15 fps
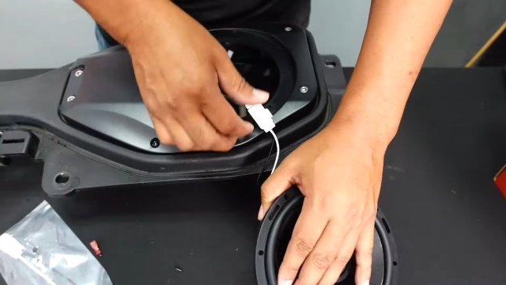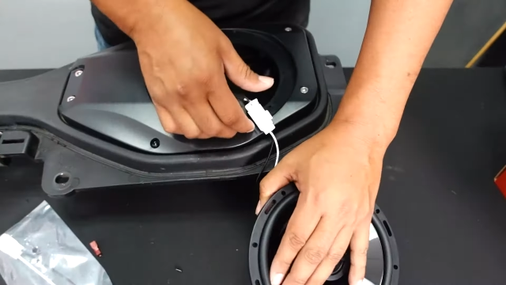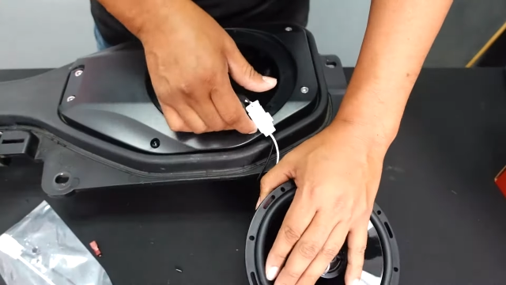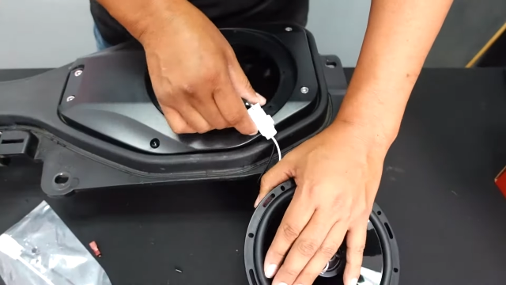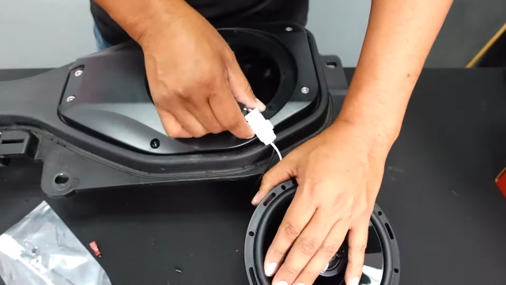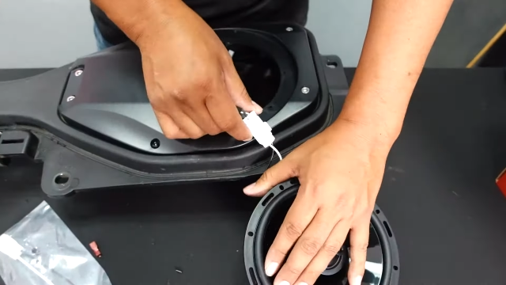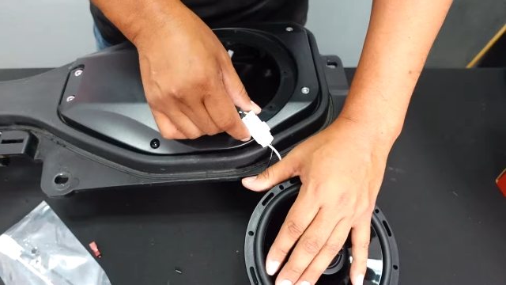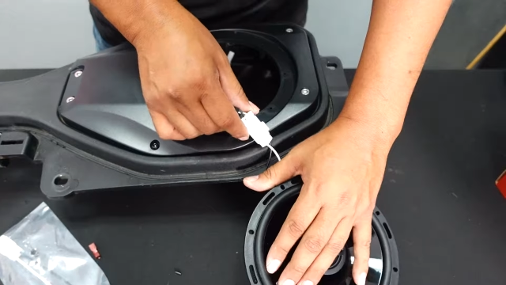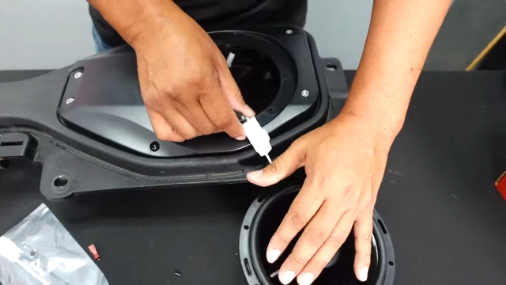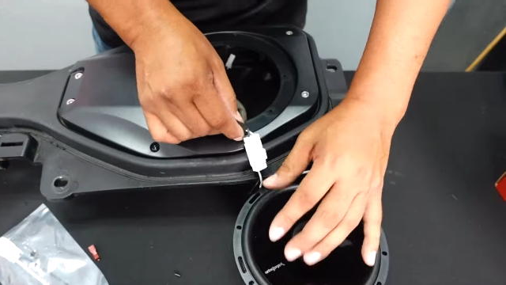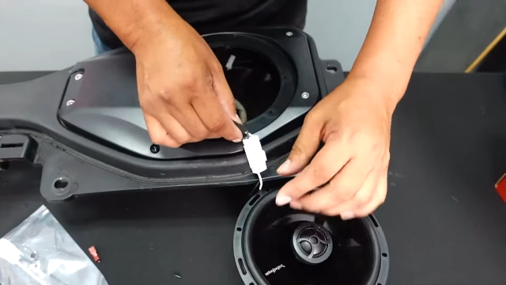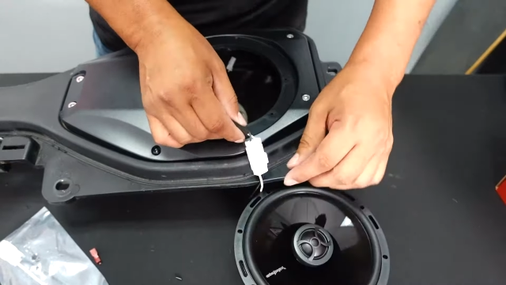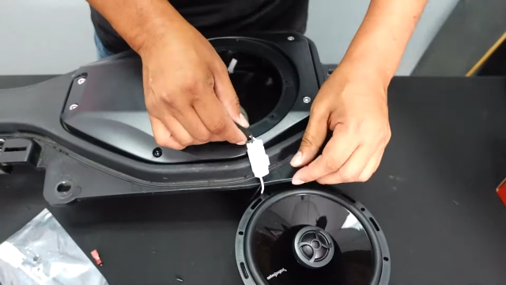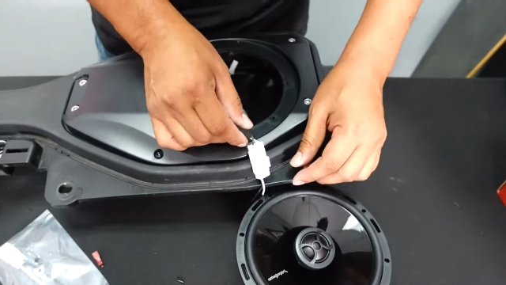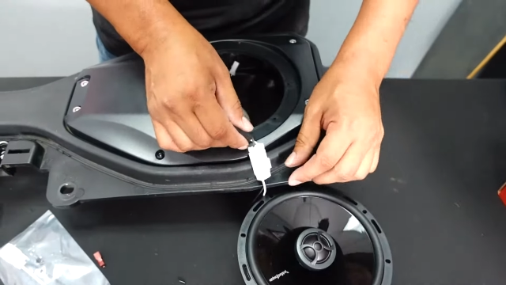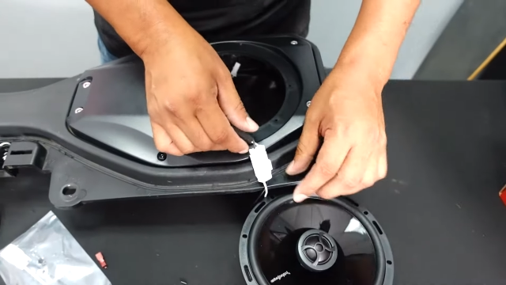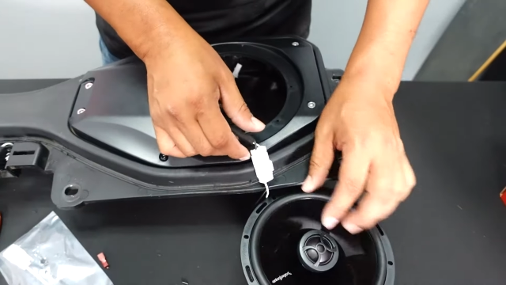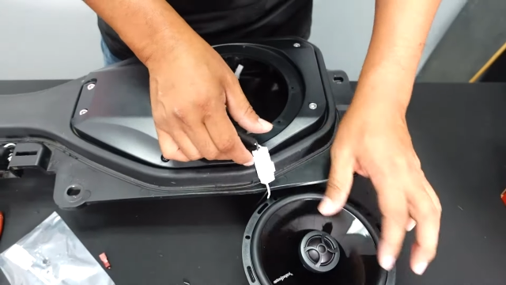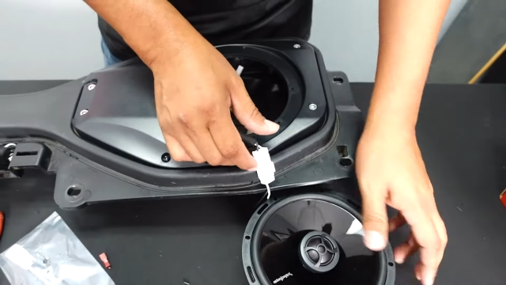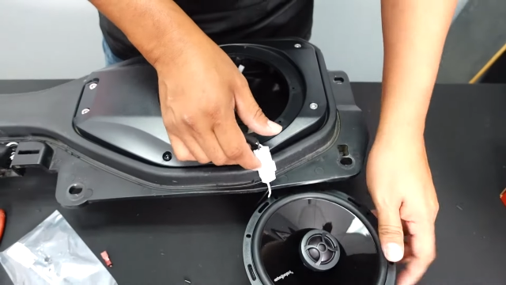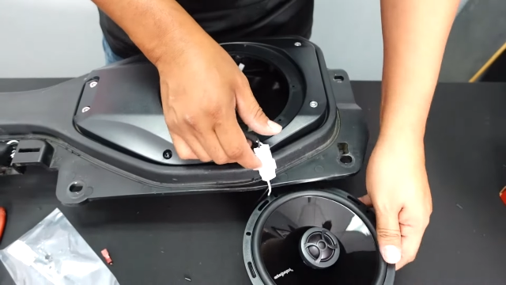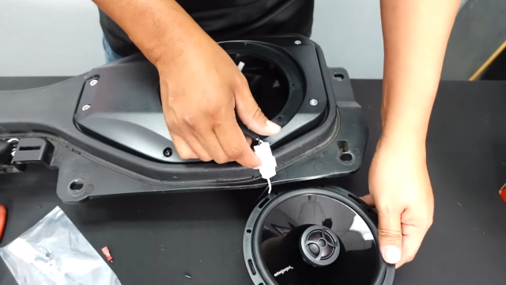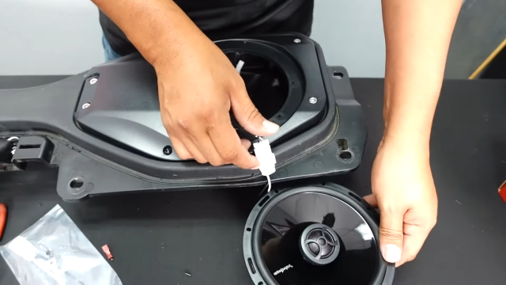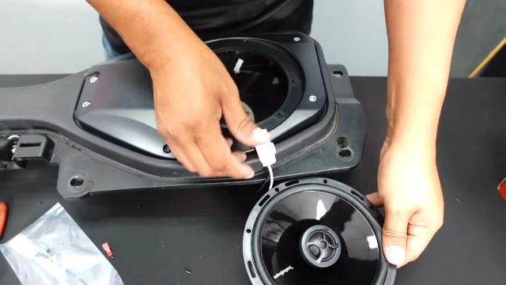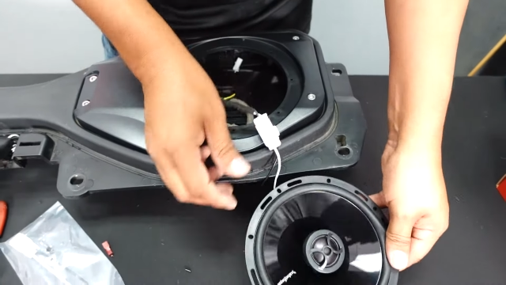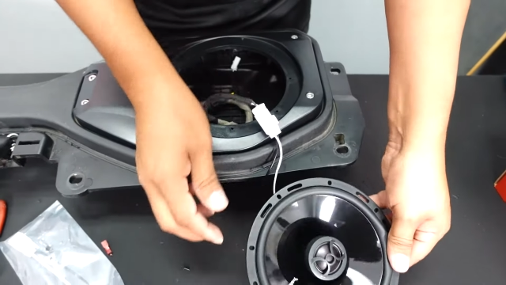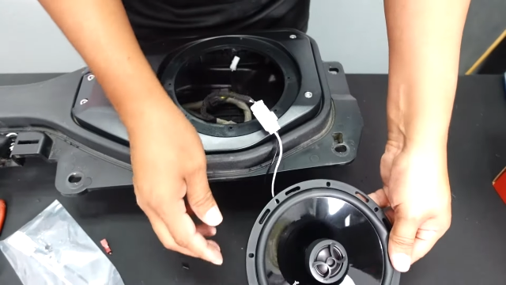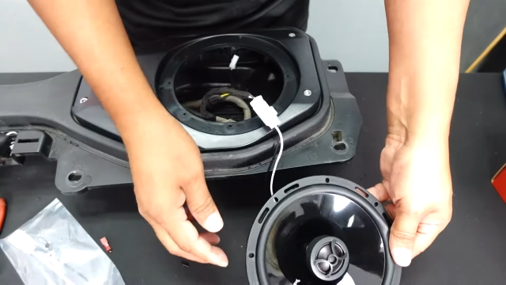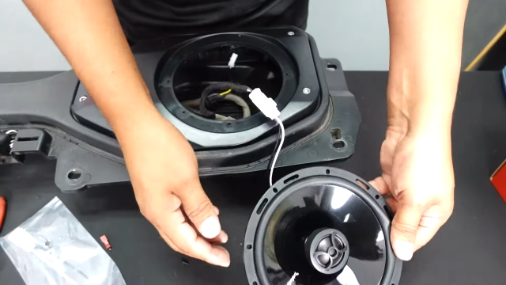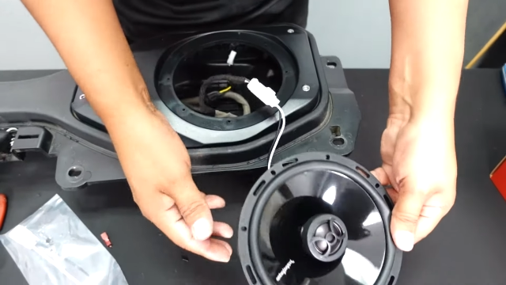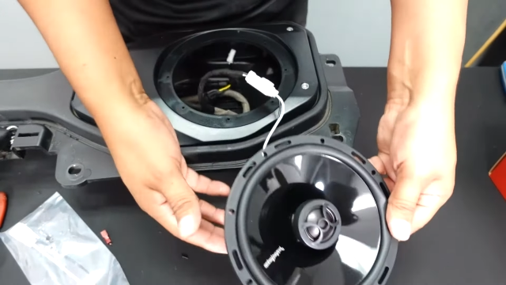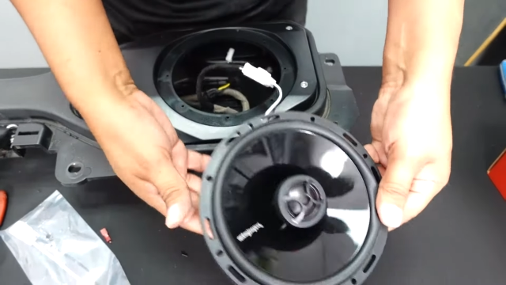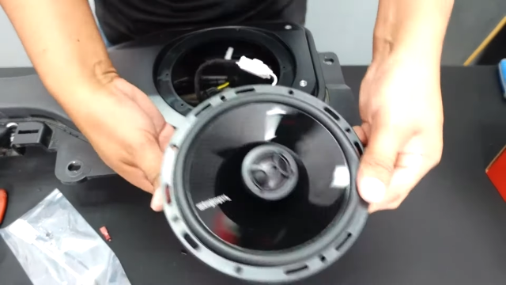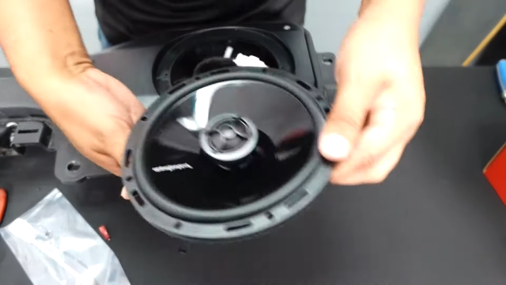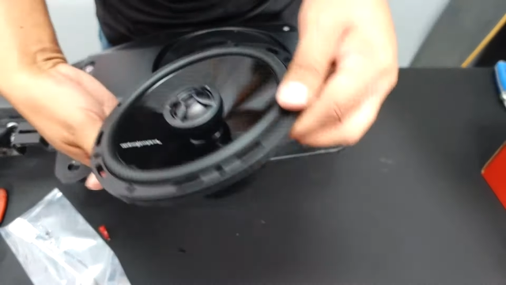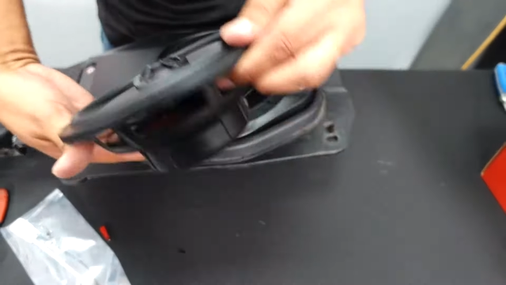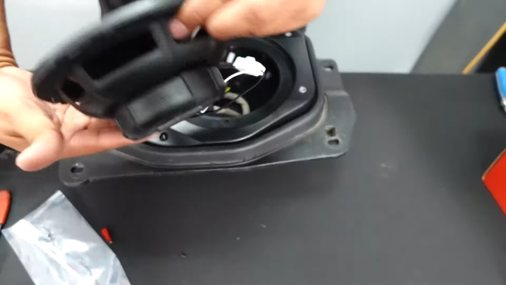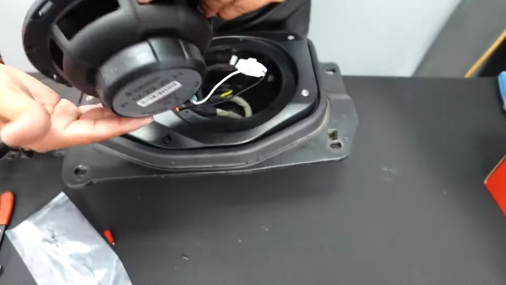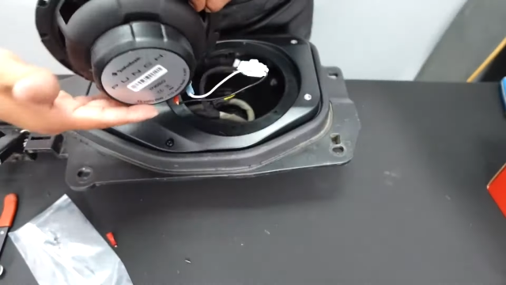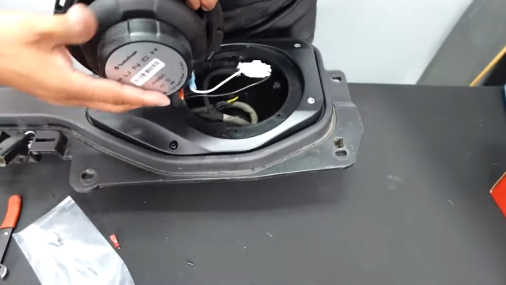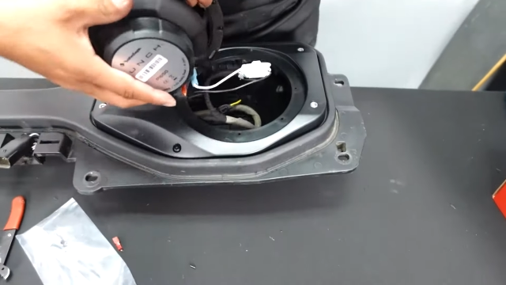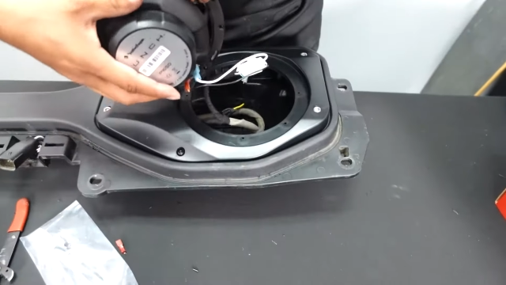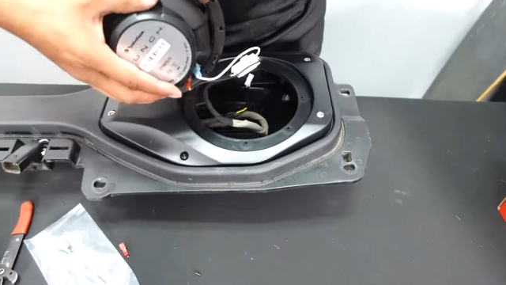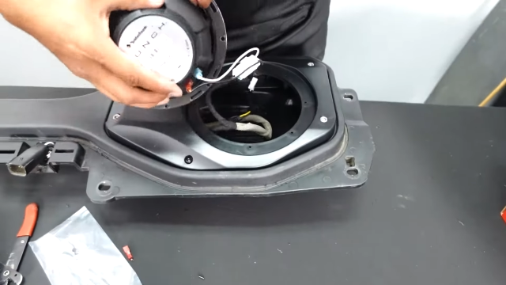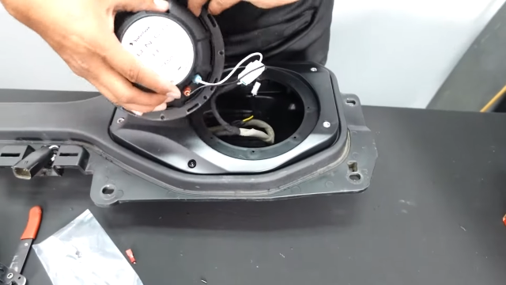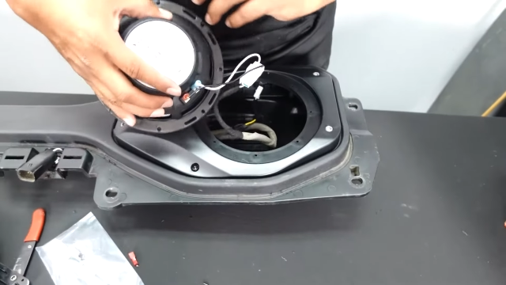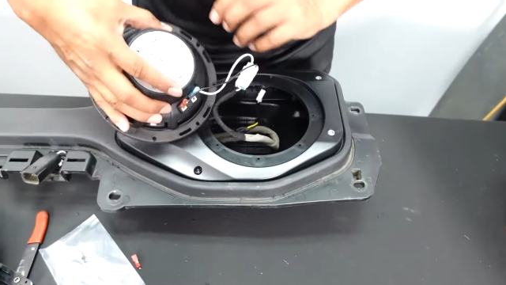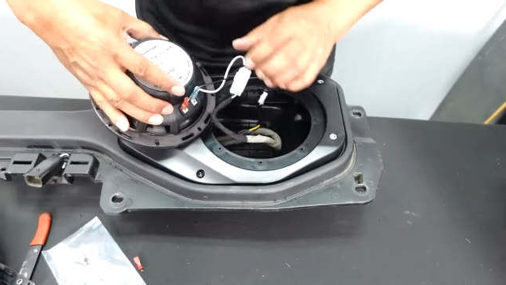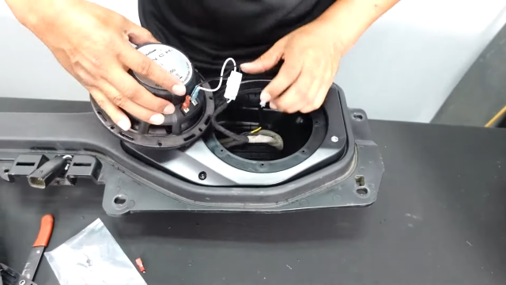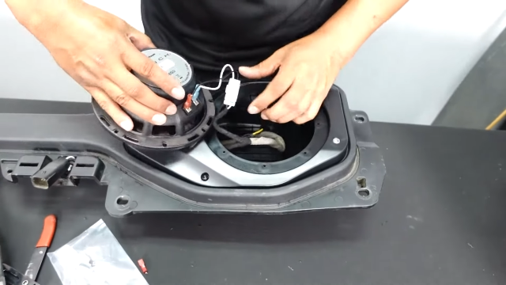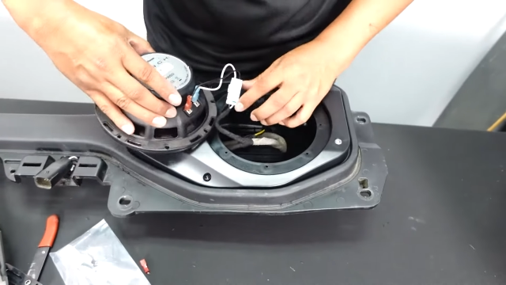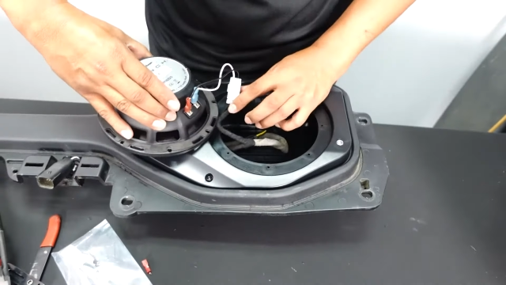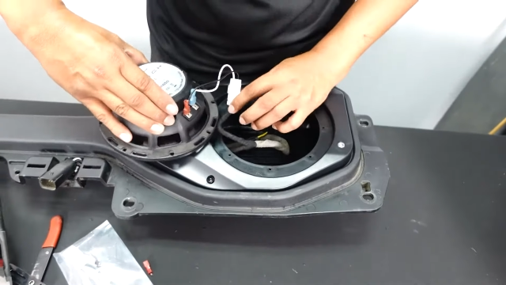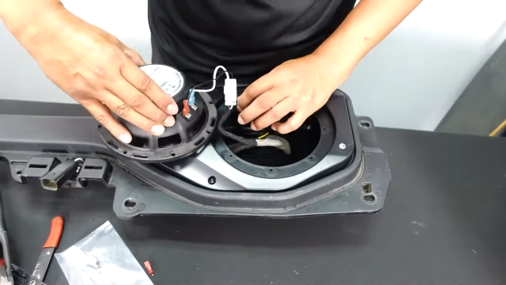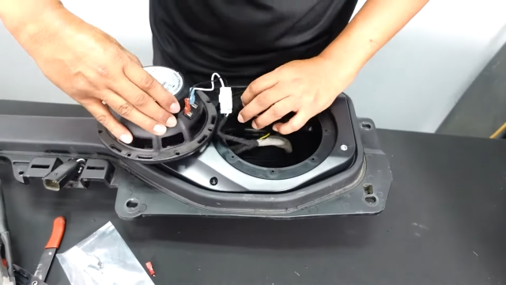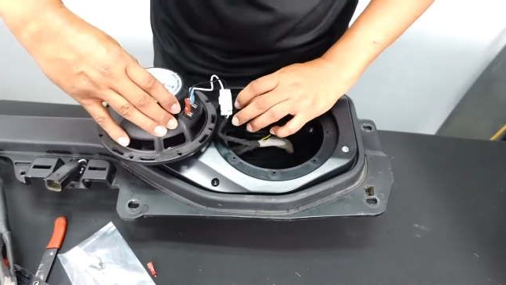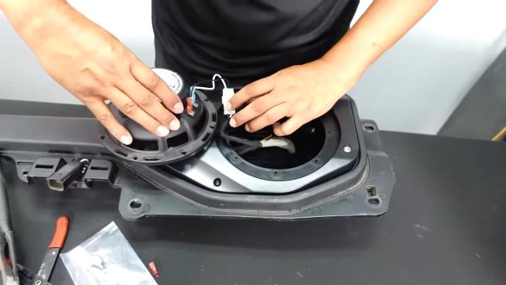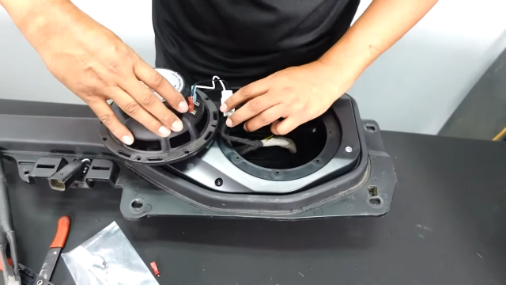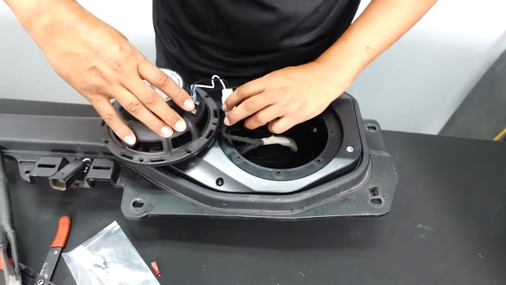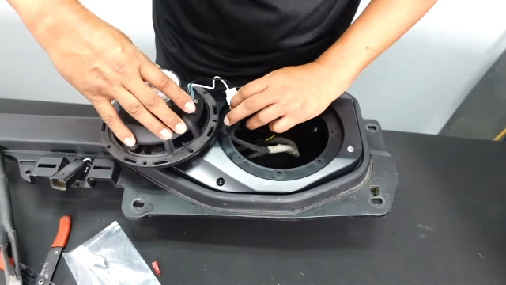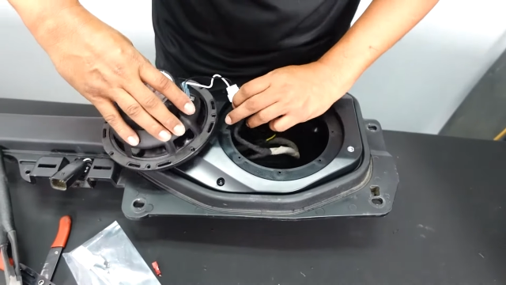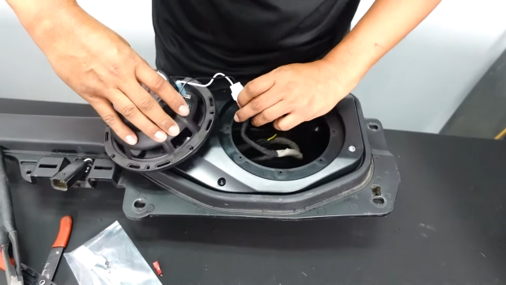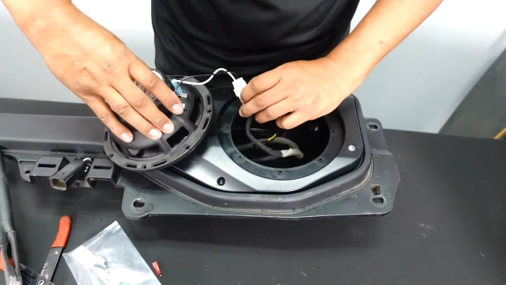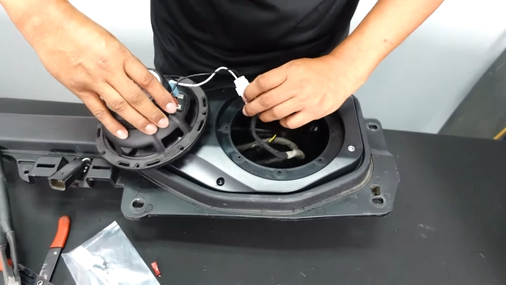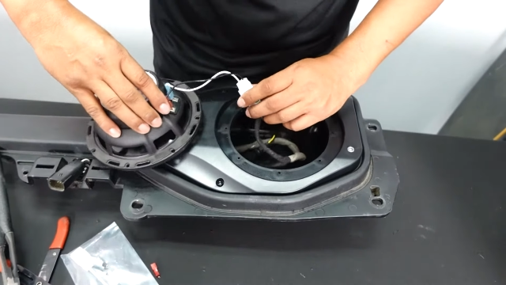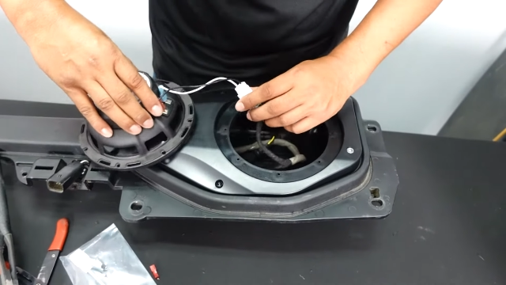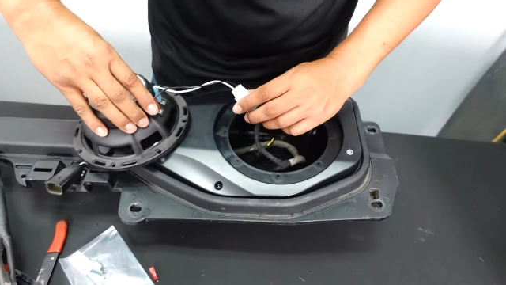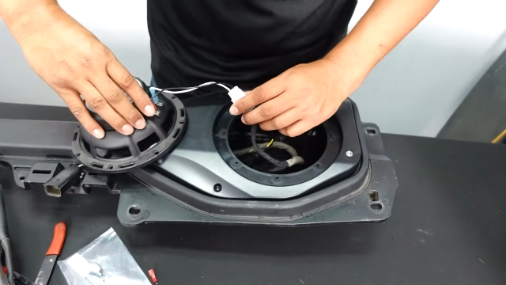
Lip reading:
(no speaker visible)